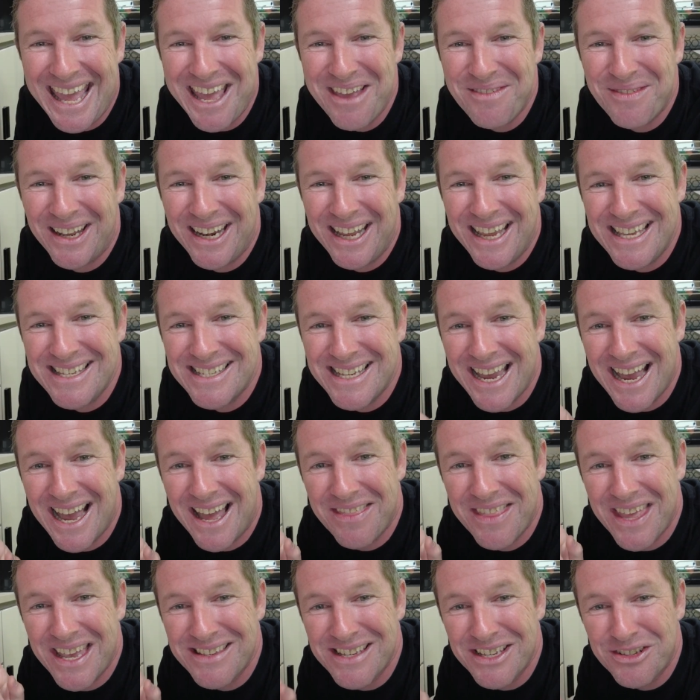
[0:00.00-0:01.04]
Even
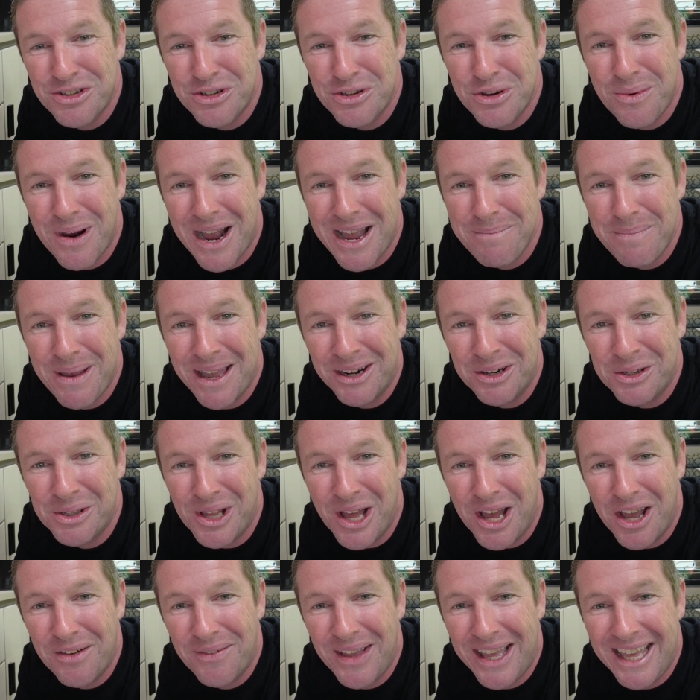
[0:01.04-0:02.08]
easier, there's a two-way panel
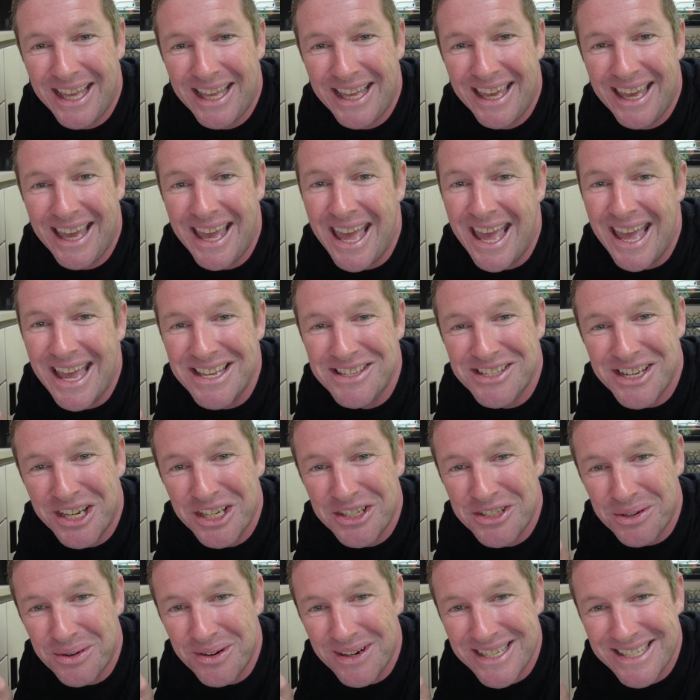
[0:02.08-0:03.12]
over here, so you
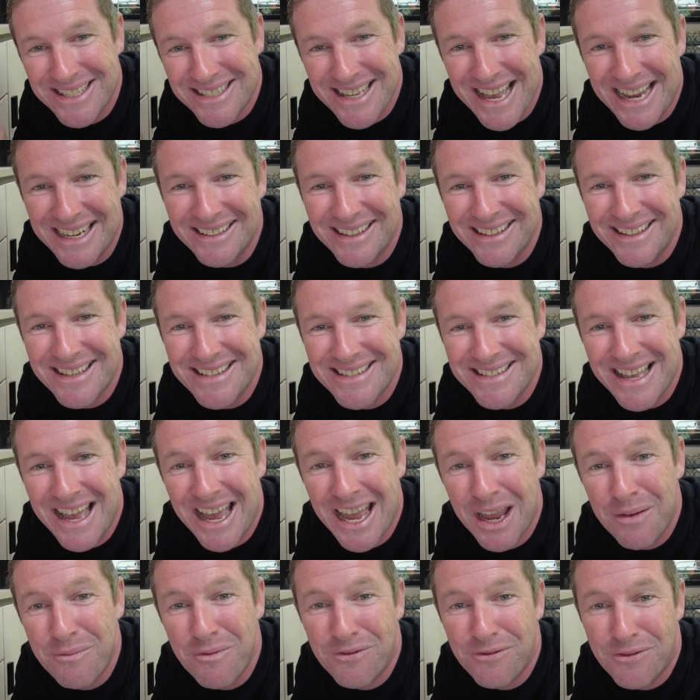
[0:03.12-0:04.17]
can do exactly the
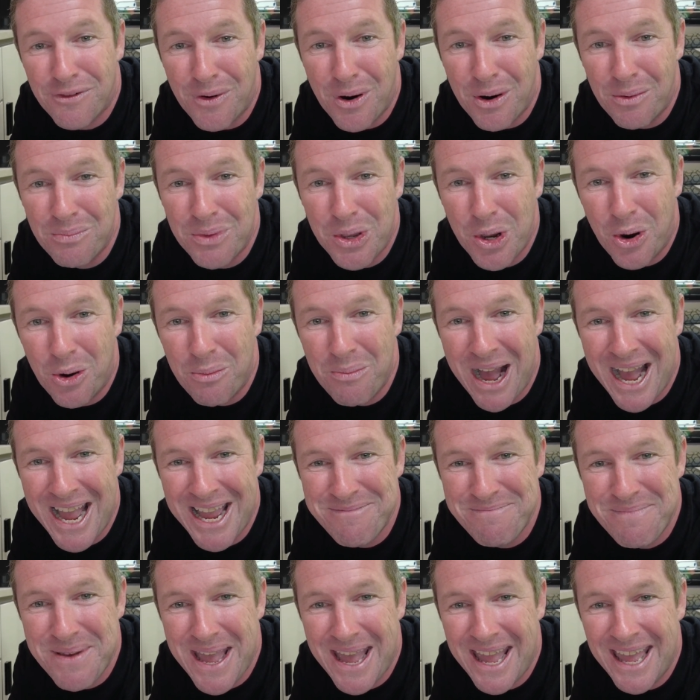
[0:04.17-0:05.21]
same from your
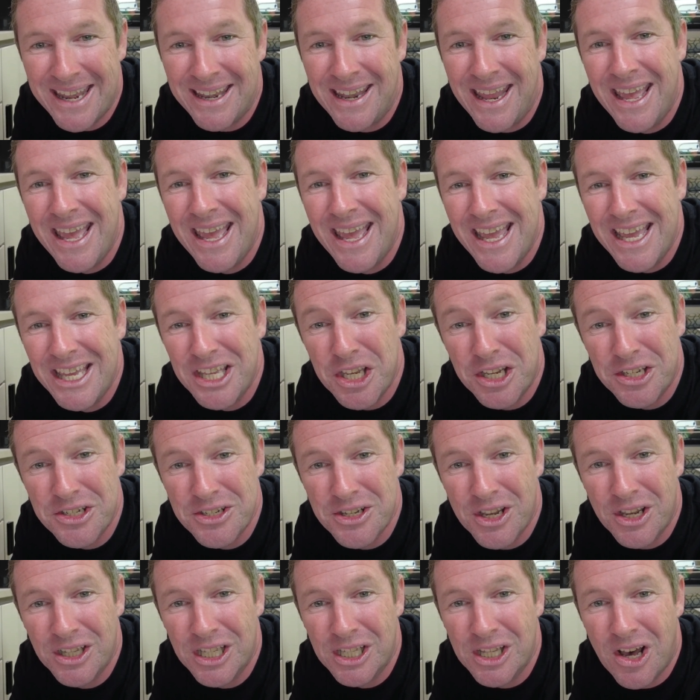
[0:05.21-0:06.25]
main bed. You can
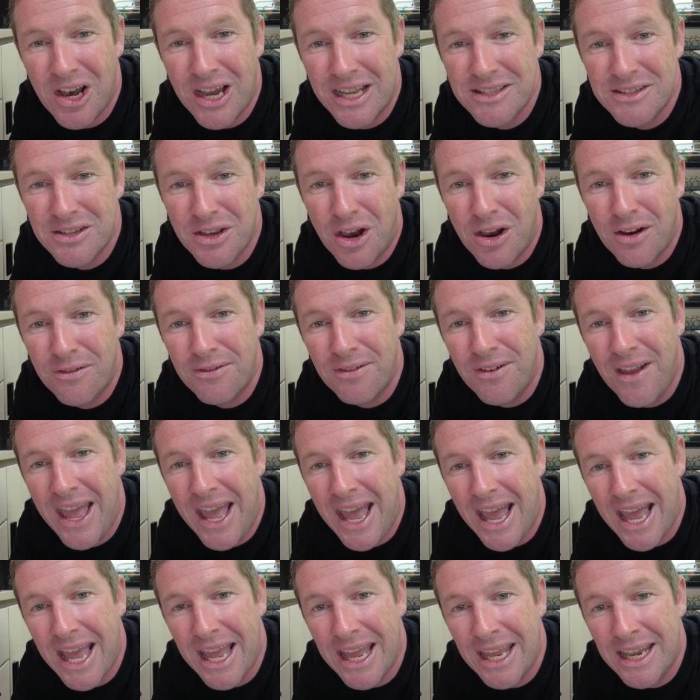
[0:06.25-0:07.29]
turn the lights off,
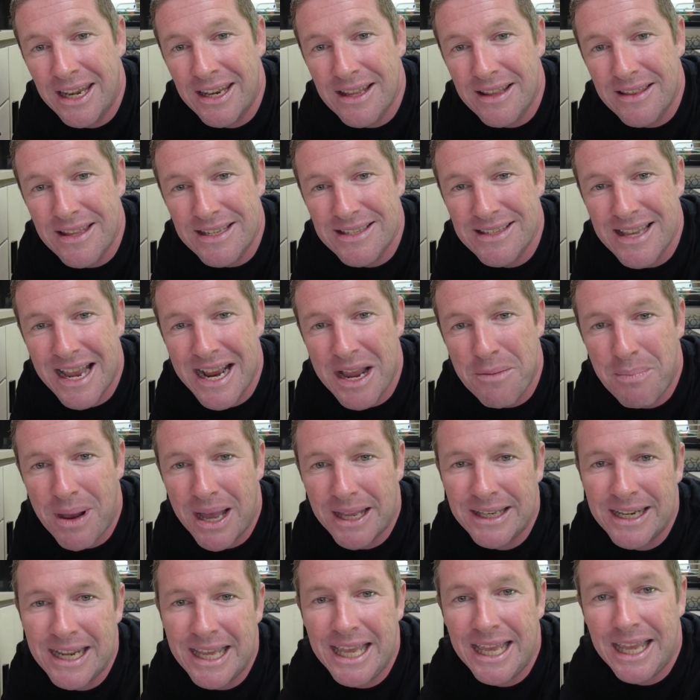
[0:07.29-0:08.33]
and the second
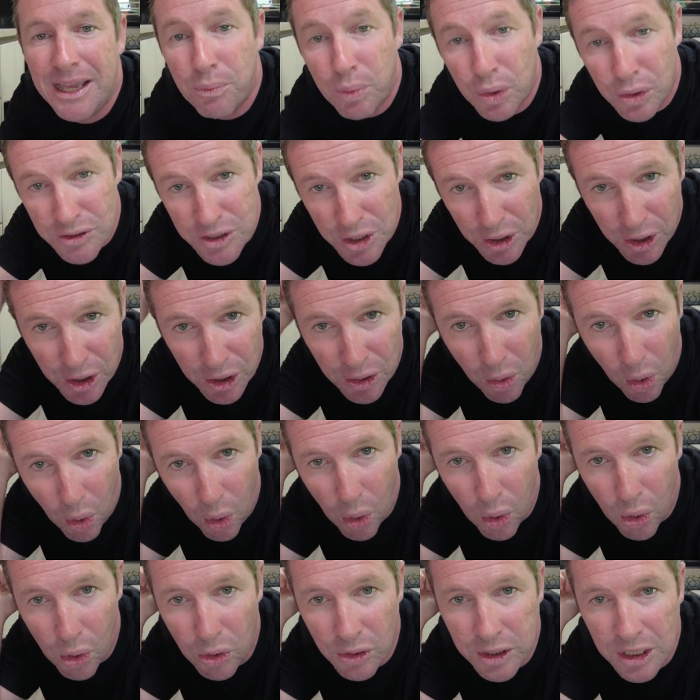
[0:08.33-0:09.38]
button here will turn
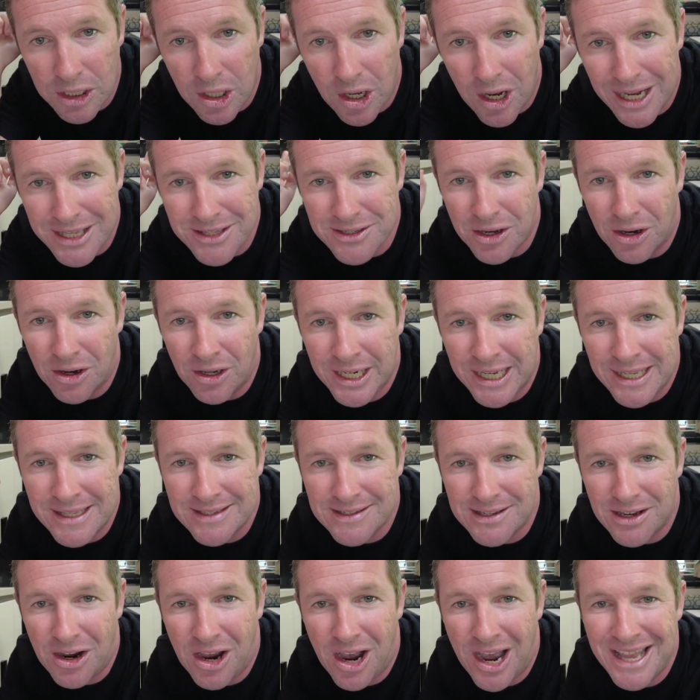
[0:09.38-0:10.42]
all the lights on
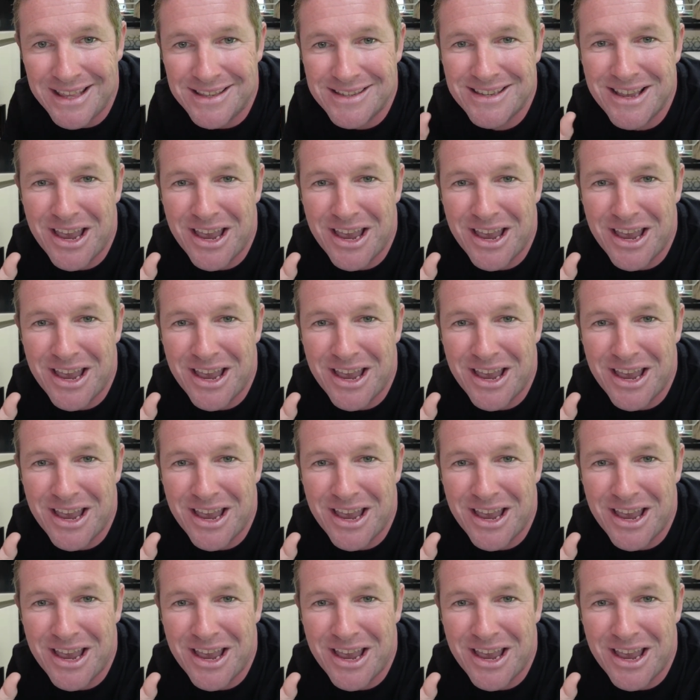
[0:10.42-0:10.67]
inside.